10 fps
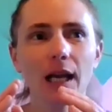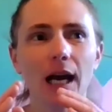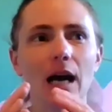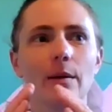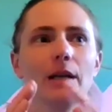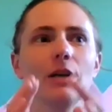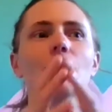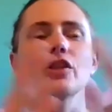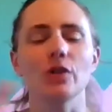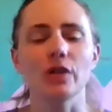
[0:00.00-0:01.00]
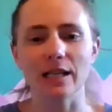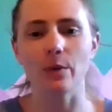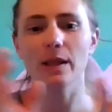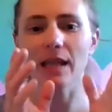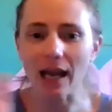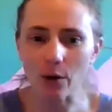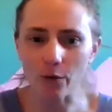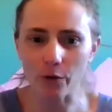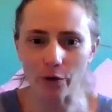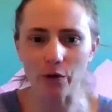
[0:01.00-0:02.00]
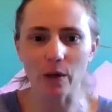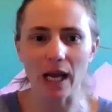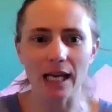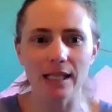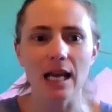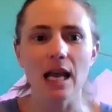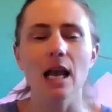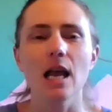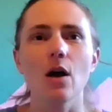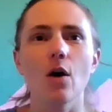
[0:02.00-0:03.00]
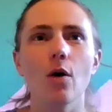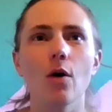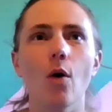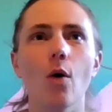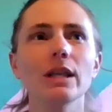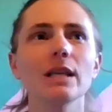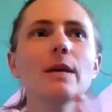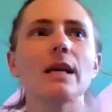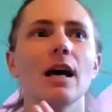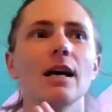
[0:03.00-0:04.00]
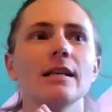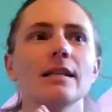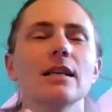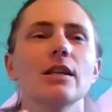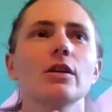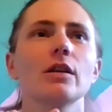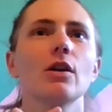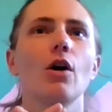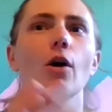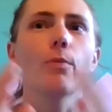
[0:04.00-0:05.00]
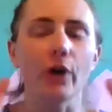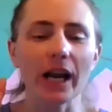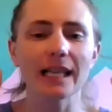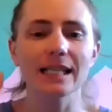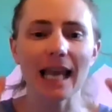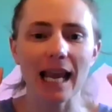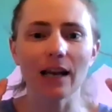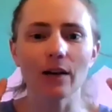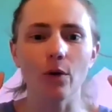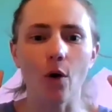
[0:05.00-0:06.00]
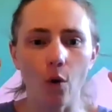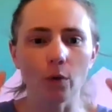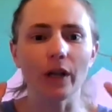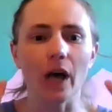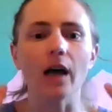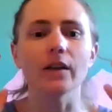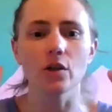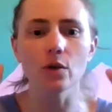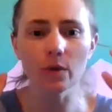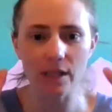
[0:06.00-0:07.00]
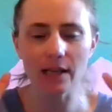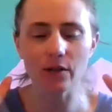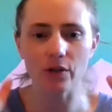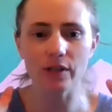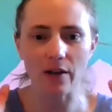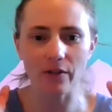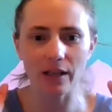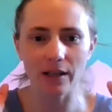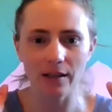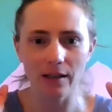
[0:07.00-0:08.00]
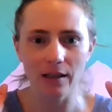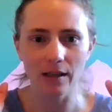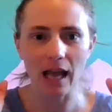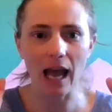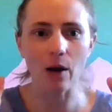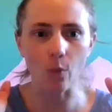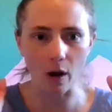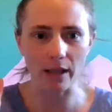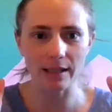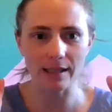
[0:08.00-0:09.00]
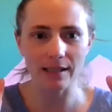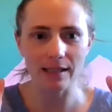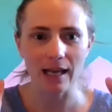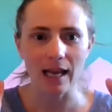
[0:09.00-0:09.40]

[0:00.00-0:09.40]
And encourage you to sit with that over a few days, only because our brains can't hold on to six or seven at once.